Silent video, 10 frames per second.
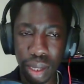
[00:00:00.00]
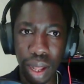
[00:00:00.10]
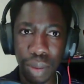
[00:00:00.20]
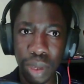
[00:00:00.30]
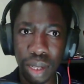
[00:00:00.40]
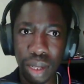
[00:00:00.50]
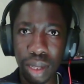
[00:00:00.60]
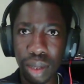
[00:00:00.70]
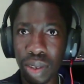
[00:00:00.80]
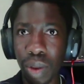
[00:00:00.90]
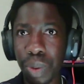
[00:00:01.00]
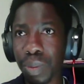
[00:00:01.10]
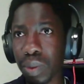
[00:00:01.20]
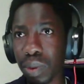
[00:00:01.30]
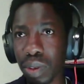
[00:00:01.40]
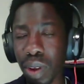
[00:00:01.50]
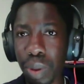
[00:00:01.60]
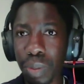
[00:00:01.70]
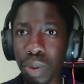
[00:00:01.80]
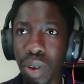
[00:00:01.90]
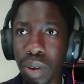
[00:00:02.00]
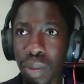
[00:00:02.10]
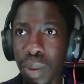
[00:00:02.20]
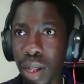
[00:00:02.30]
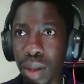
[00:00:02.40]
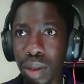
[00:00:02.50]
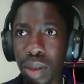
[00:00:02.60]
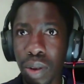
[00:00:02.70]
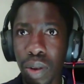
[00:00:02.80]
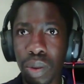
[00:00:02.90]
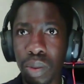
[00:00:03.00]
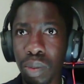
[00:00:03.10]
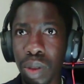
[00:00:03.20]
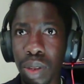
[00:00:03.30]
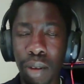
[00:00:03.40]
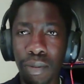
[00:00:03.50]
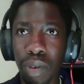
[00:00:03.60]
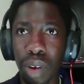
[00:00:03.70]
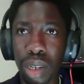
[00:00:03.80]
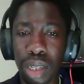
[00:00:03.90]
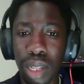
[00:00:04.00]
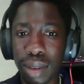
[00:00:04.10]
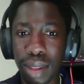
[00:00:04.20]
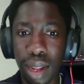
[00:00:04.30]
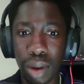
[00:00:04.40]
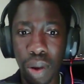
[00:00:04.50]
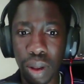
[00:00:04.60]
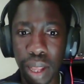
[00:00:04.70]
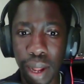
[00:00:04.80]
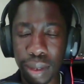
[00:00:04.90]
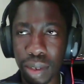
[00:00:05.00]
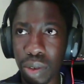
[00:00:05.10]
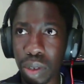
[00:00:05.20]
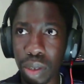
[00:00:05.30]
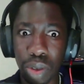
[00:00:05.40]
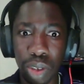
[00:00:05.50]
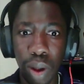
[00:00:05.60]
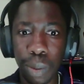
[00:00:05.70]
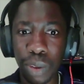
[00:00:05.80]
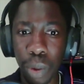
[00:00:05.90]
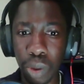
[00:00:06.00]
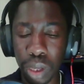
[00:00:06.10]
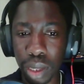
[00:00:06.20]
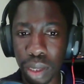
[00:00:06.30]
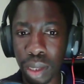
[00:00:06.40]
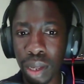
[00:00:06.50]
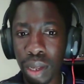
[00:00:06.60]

I mean, some people talk about, to avoid things like lung cancer, you can stop smoking,